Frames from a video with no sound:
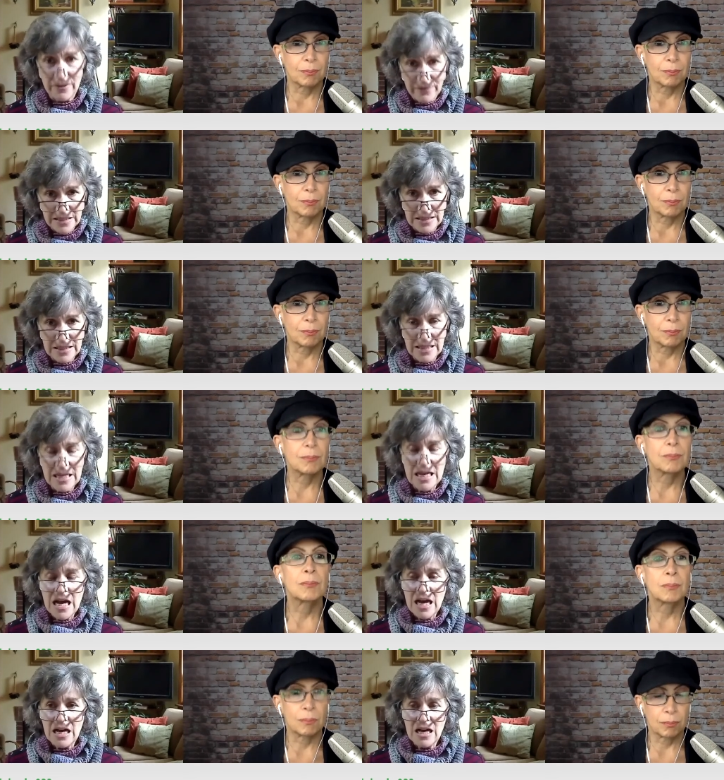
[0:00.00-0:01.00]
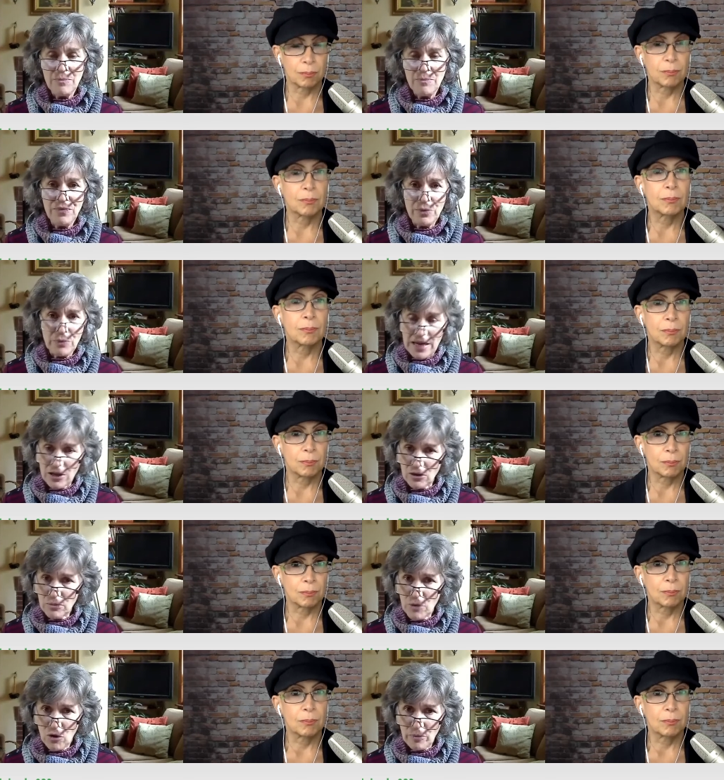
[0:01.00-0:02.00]
Speaker 1: it. Um, the regular
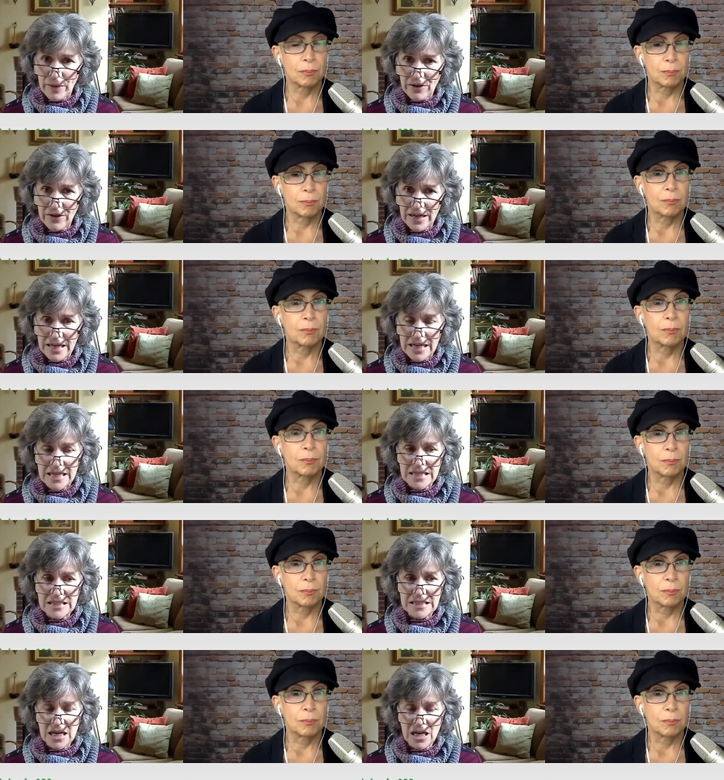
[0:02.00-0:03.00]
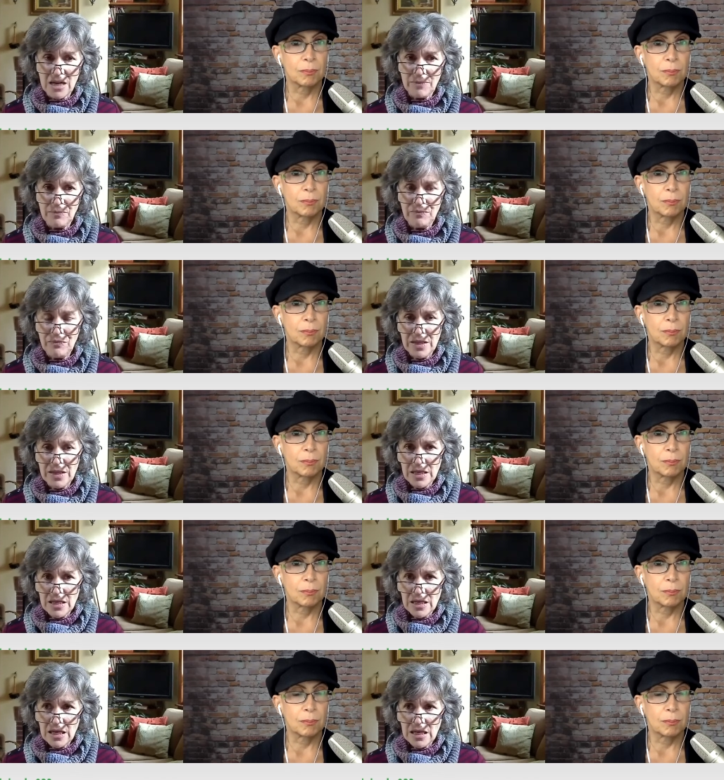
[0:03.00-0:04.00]
mulberry is um,
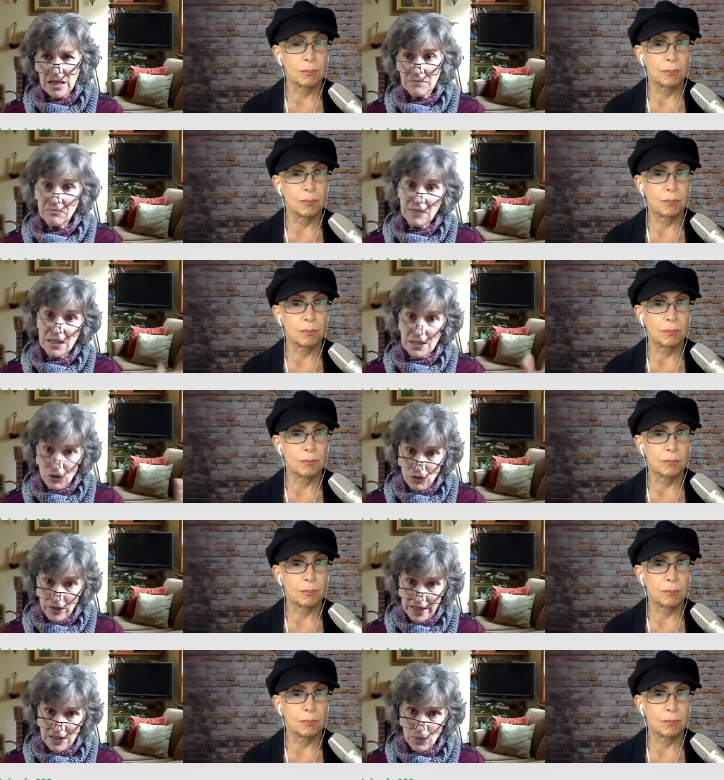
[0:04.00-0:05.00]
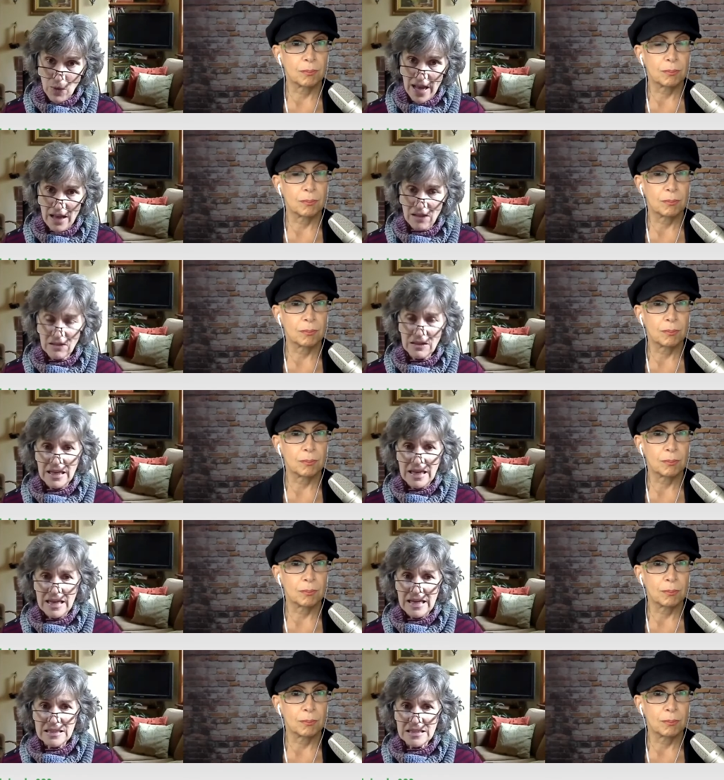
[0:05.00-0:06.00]
uh, is a tree as well.
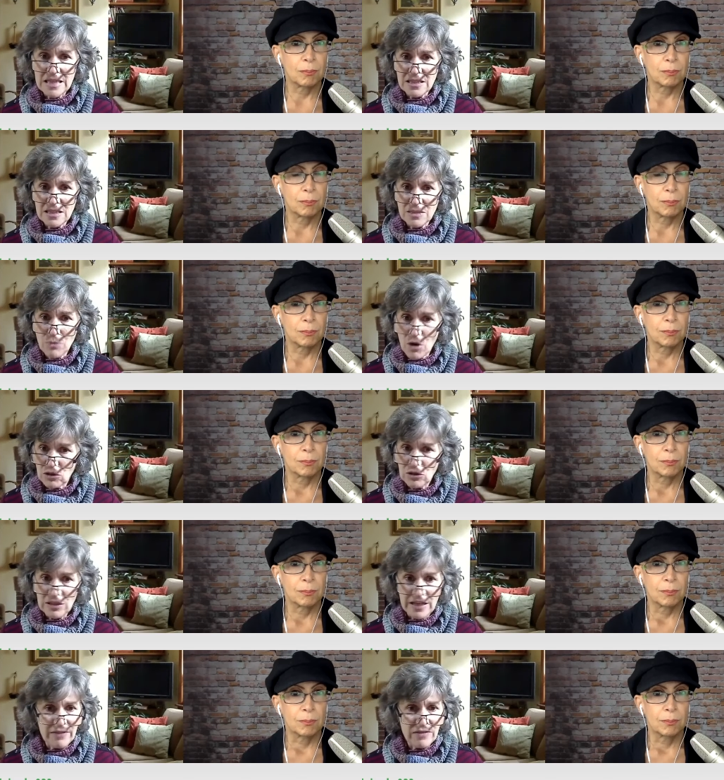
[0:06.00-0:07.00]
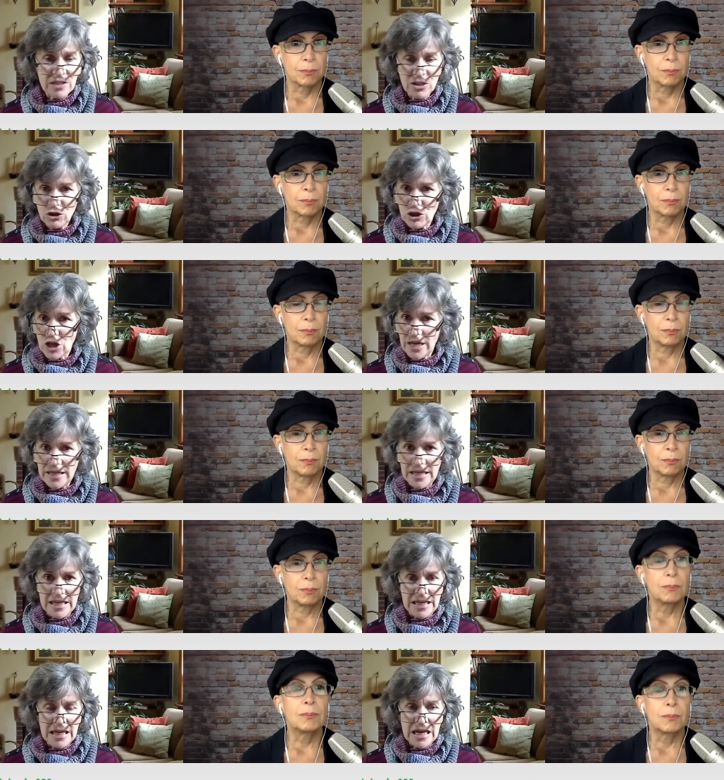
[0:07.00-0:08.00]
It's got smaller leaves. They're
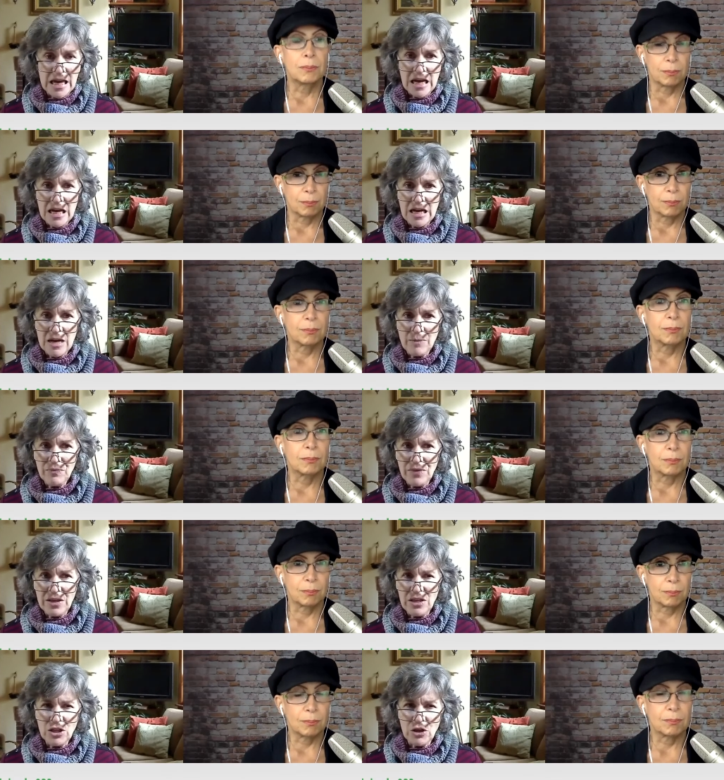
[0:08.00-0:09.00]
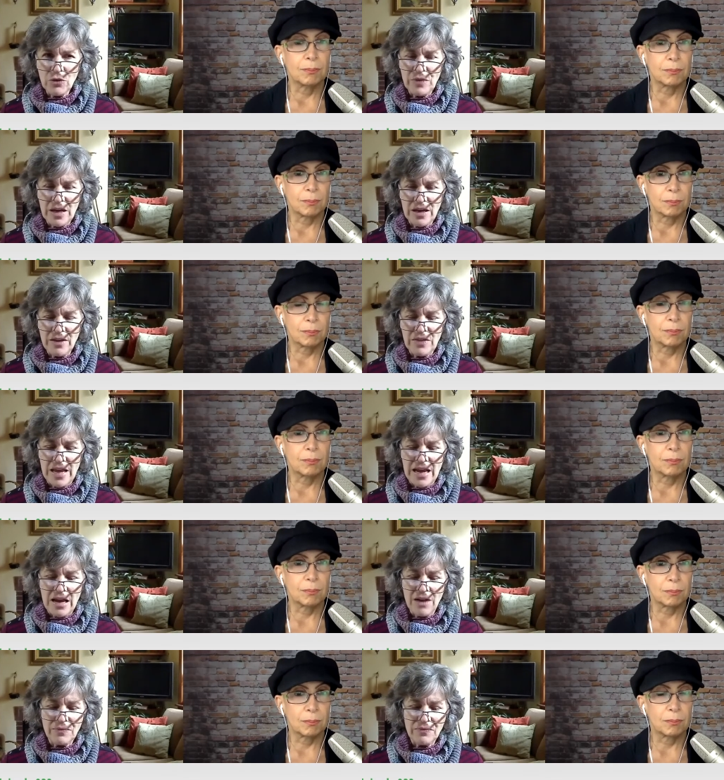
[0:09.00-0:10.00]
shiny. Um, you know, they they
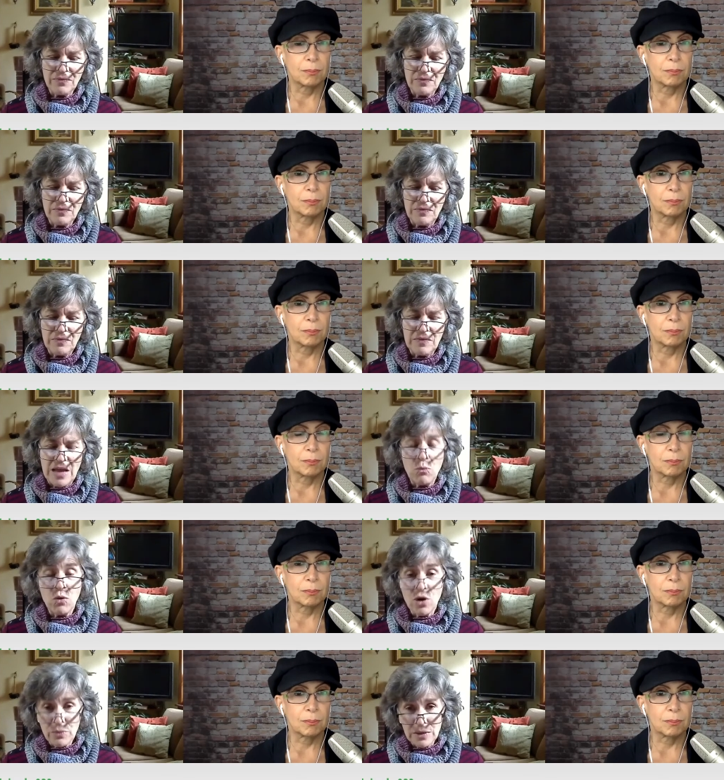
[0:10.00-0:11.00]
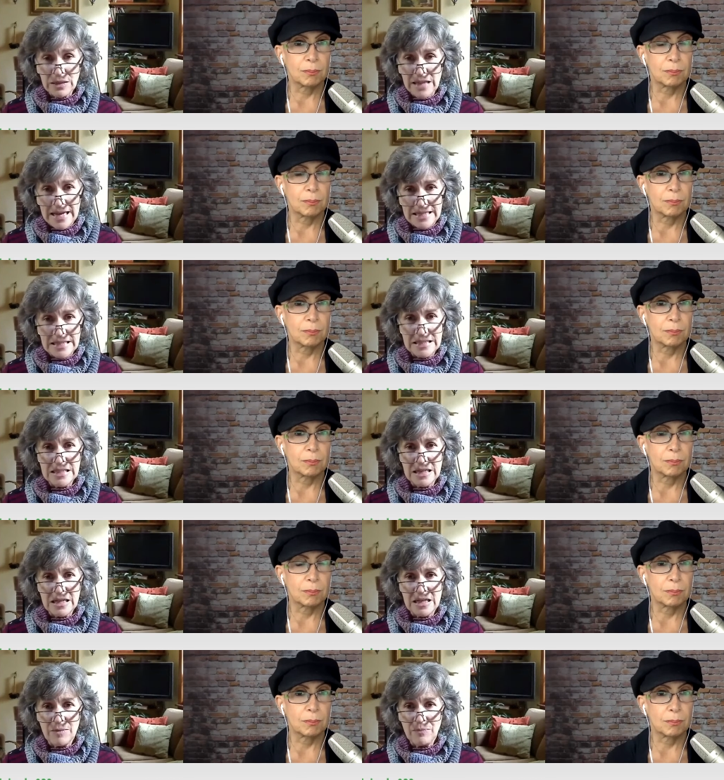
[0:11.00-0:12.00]
they were related
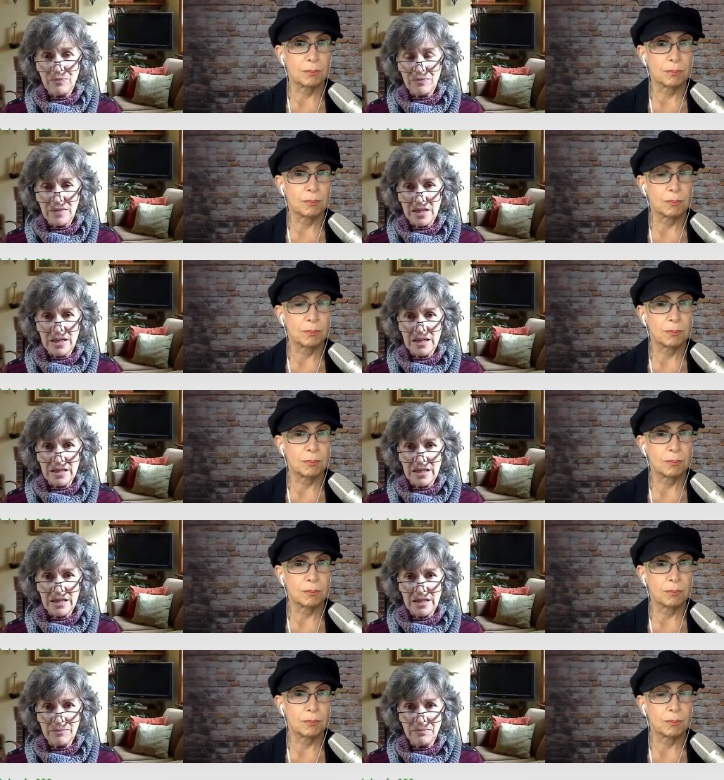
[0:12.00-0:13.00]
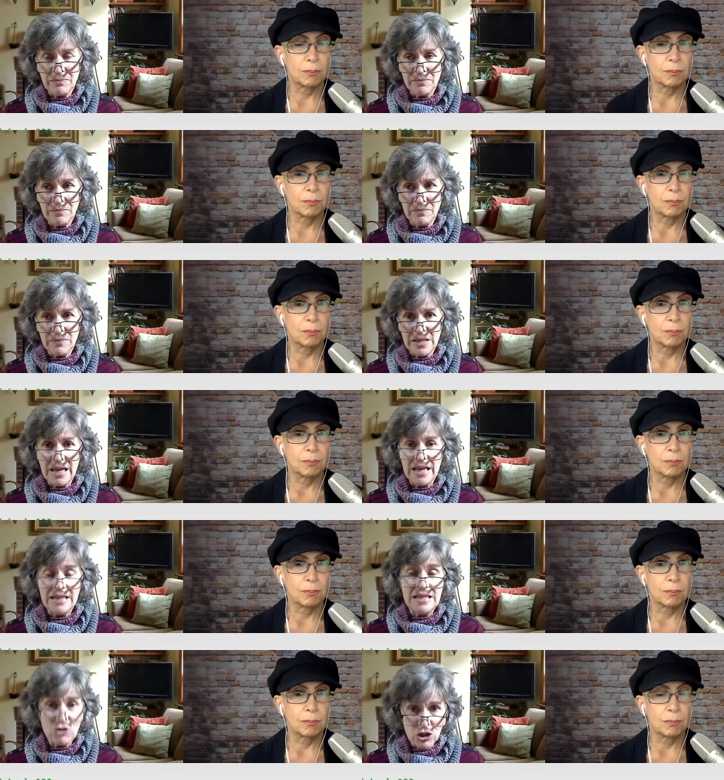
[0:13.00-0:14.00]
um, it,
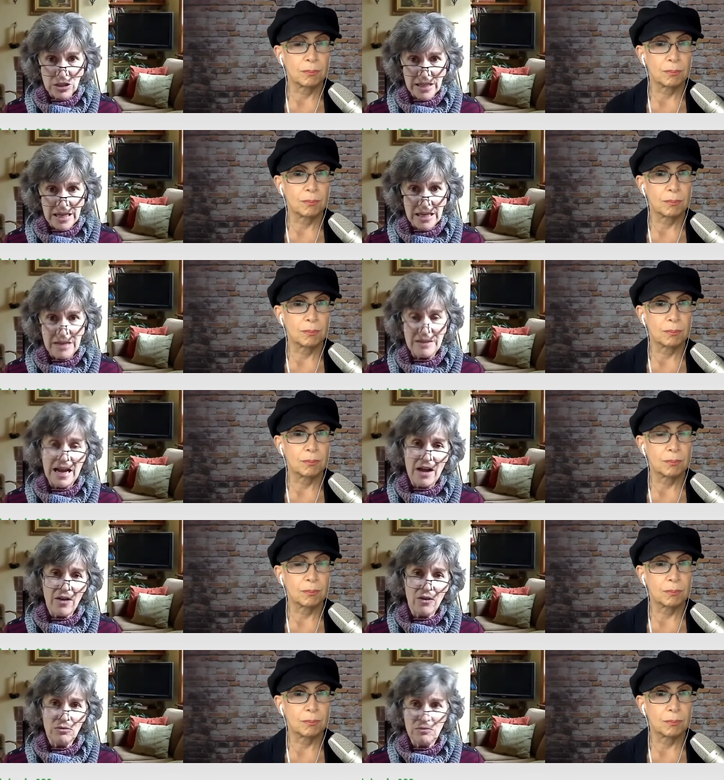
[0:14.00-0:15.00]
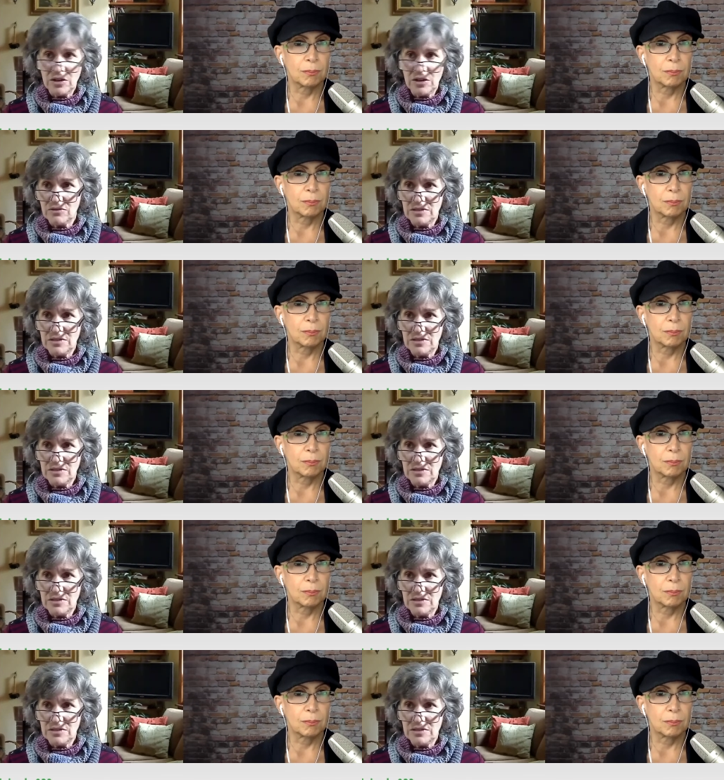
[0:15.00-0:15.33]
initially. Now, you know,